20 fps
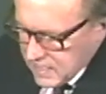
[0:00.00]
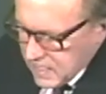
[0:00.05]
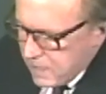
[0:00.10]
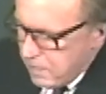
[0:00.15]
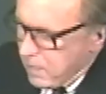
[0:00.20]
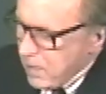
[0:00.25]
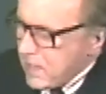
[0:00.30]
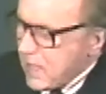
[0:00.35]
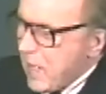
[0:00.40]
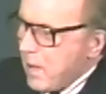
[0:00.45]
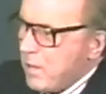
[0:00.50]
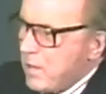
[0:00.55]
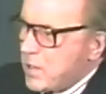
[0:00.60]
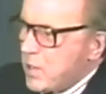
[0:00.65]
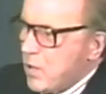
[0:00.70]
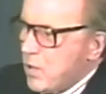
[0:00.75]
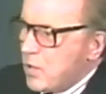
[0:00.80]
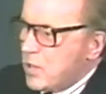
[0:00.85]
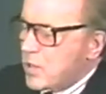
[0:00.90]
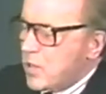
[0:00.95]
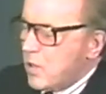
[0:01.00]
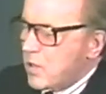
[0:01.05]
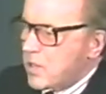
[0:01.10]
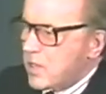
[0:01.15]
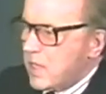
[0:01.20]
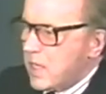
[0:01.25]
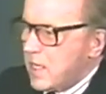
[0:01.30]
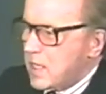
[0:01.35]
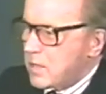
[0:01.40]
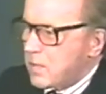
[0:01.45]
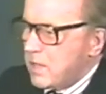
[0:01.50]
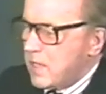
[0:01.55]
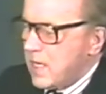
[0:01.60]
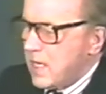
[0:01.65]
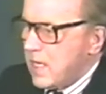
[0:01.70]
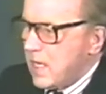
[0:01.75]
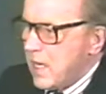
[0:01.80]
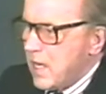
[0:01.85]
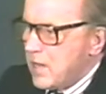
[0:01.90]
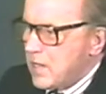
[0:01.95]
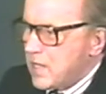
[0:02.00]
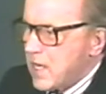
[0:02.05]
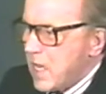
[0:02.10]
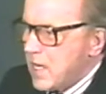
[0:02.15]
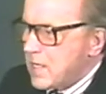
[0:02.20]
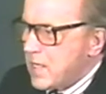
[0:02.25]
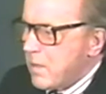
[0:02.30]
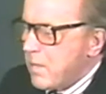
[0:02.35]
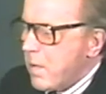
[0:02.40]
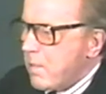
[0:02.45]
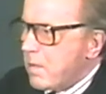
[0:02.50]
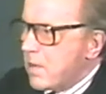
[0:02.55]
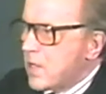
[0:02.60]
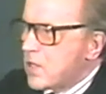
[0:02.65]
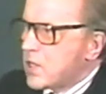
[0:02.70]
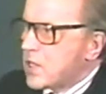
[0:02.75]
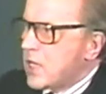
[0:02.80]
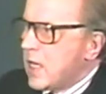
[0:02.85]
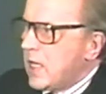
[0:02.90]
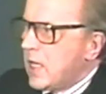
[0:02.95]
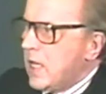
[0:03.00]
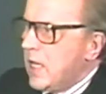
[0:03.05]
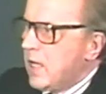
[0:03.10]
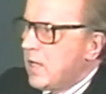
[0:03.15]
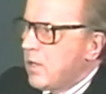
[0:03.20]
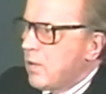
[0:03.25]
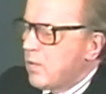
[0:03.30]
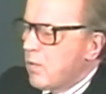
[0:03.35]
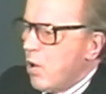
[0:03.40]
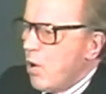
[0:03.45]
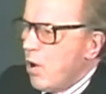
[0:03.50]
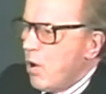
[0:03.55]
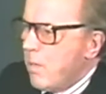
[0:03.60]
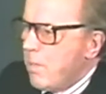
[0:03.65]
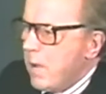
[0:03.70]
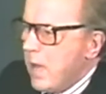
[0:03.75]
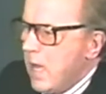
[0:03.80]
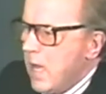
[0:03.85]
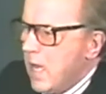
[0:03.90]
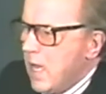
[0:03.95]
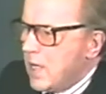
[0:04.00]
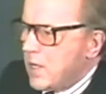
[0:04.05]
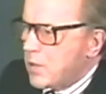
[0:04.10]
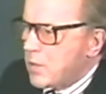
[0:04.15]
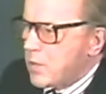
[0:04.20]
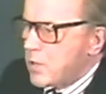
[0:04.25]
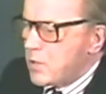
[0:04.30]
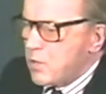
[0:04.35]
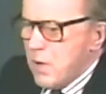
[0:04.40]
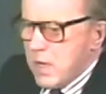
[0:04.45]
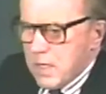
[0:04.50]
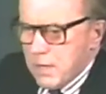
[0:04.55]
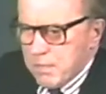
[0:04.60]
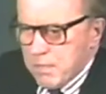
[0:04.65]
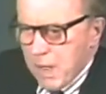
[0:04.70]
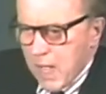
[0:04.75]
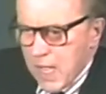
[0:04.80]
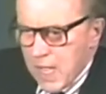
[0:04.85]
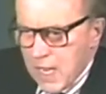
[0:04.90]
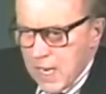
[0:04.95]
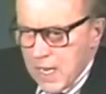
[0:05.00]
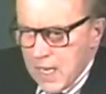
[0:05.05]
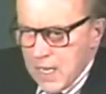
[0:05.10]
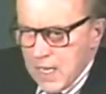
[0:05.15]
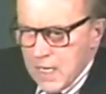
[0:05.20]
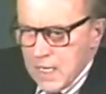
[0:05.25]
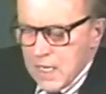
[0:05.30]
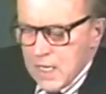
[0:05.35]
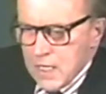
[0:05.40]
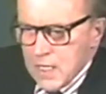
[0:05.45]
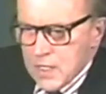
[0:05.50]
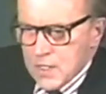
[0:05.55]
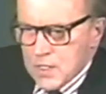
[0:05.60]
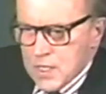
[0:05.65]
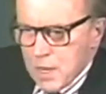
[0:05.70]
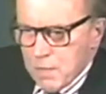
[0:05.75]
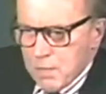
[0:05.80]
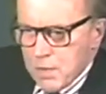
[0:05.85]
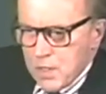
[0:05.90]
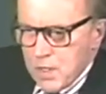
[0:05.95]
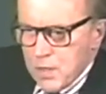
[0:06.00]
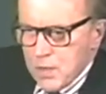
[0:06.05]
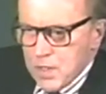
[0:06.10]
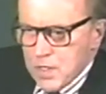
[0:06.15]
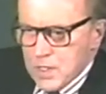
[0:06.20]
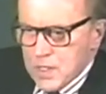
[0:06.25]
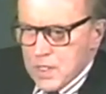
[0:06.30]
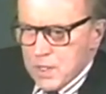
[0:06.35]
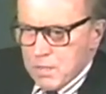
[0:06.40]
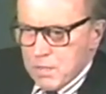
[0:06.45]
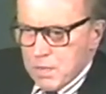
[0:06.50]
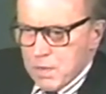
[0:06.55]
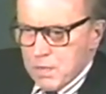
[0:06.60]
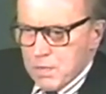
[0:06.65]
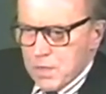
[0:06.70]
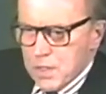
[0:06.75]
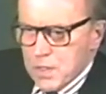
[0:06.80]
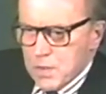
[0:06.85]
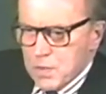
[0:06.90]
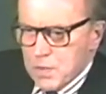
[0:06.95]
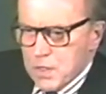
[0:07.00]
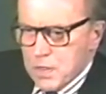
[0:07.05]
But there was all sorts of things we did in those days. I remember the sinking of the Royal Barge was written by someone who is the... This was